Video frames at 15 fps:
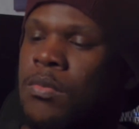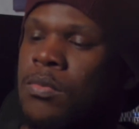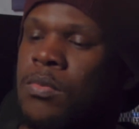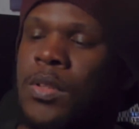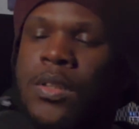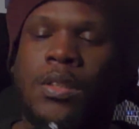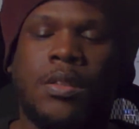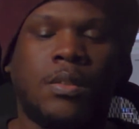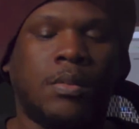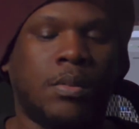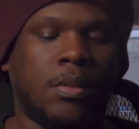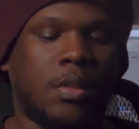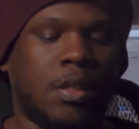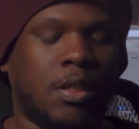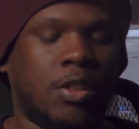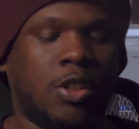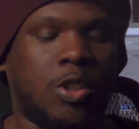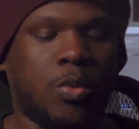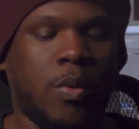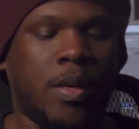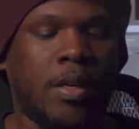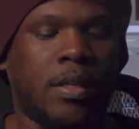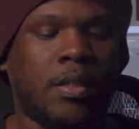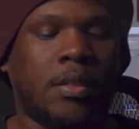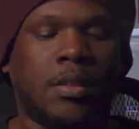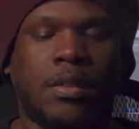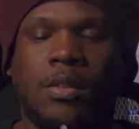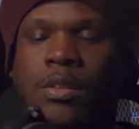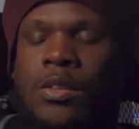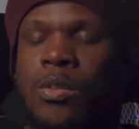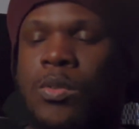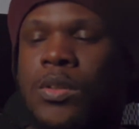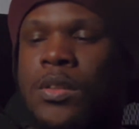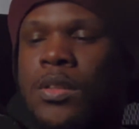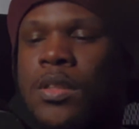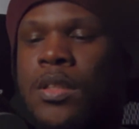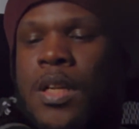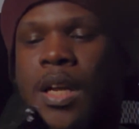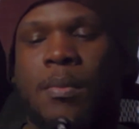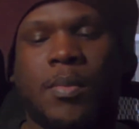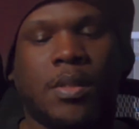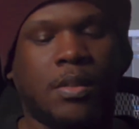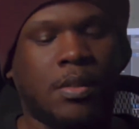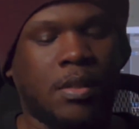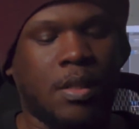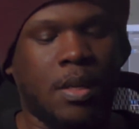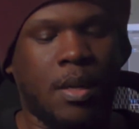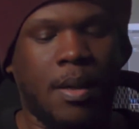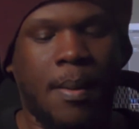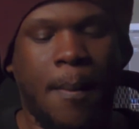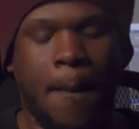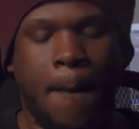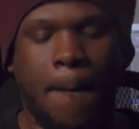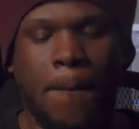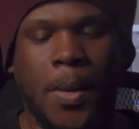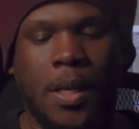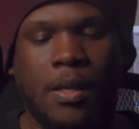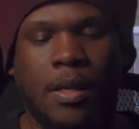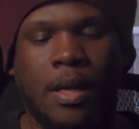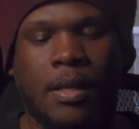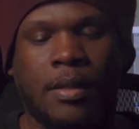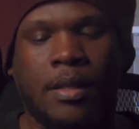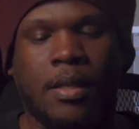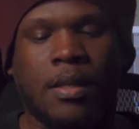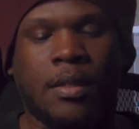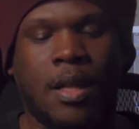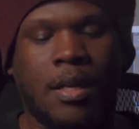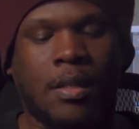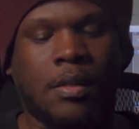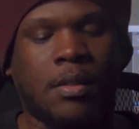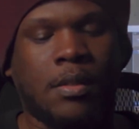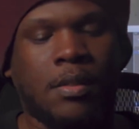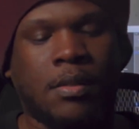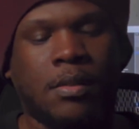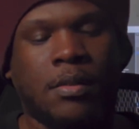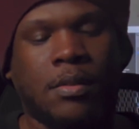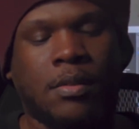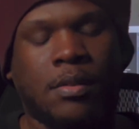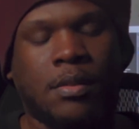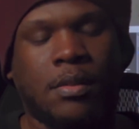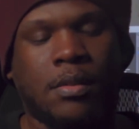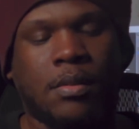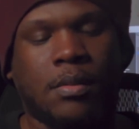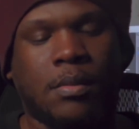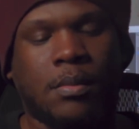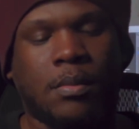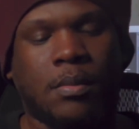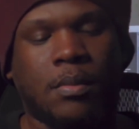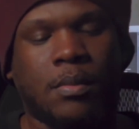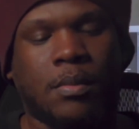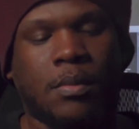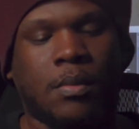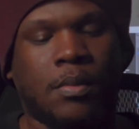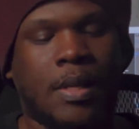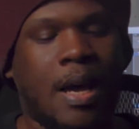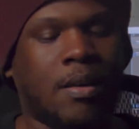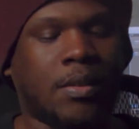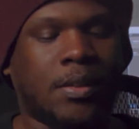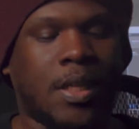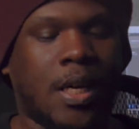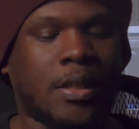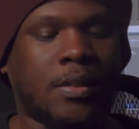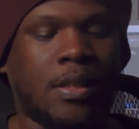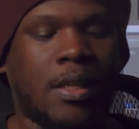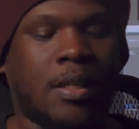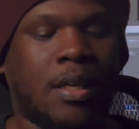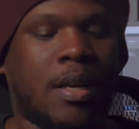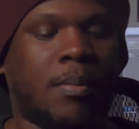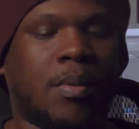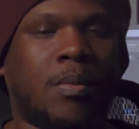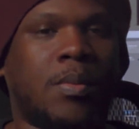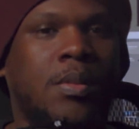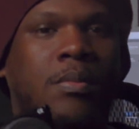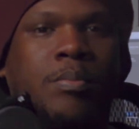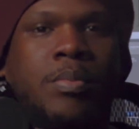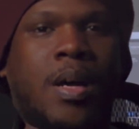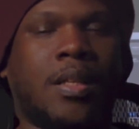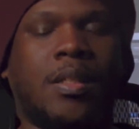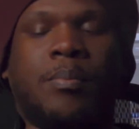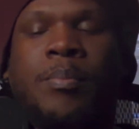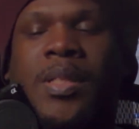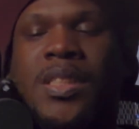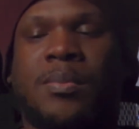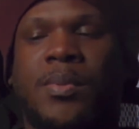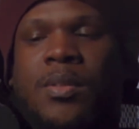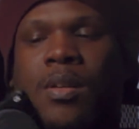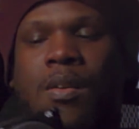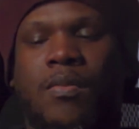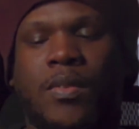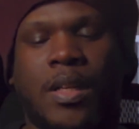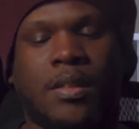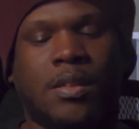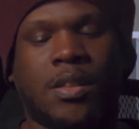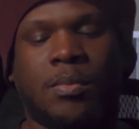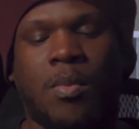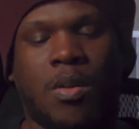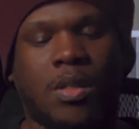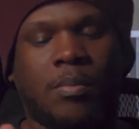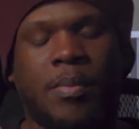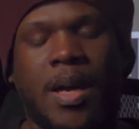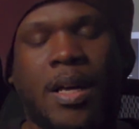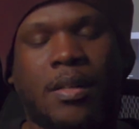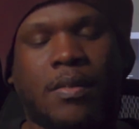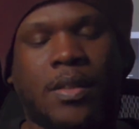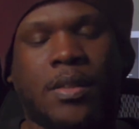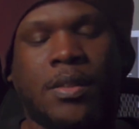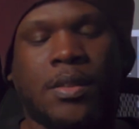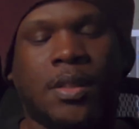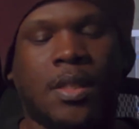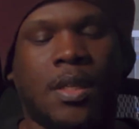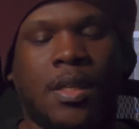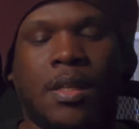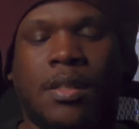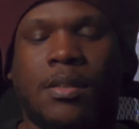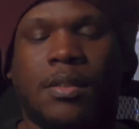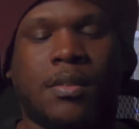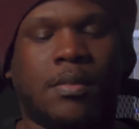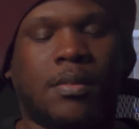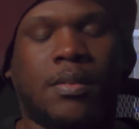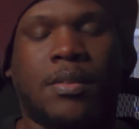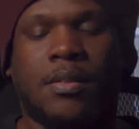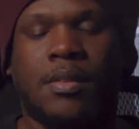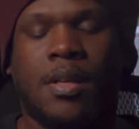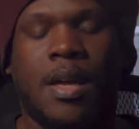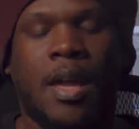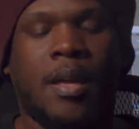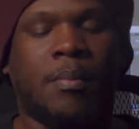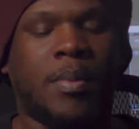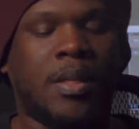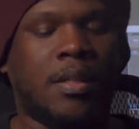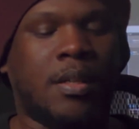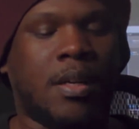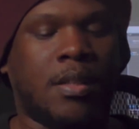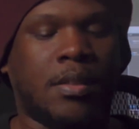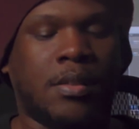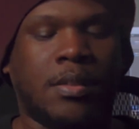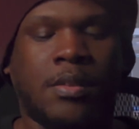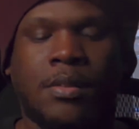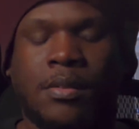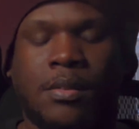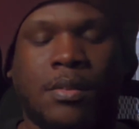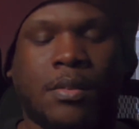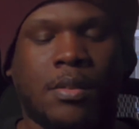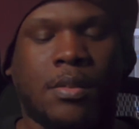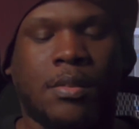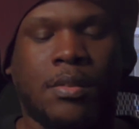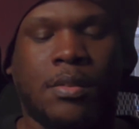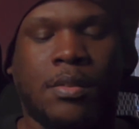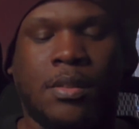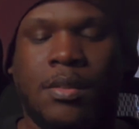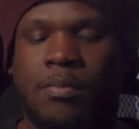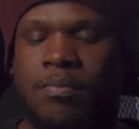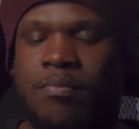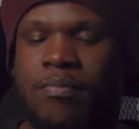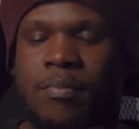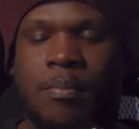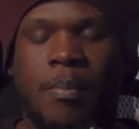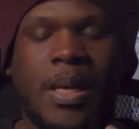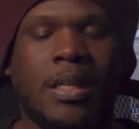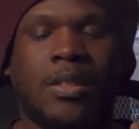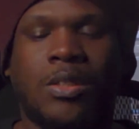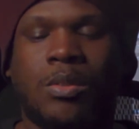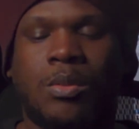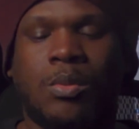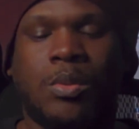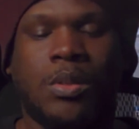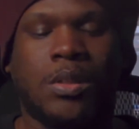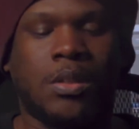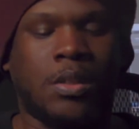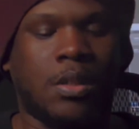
really enjoying using the camera. But I think a lot of the downsides of that camera would probably piss me off, like the smaller batteries, the 8-bit colors, the menus.